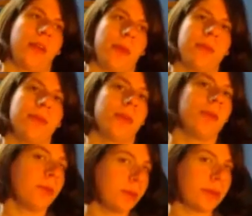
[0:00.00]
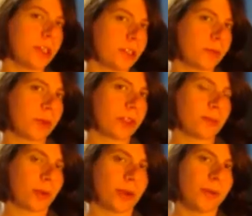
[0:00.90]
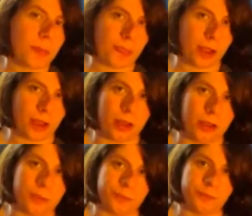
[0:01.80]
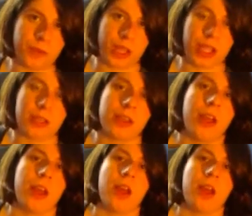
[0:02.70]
the baby will be bluish when it's born. And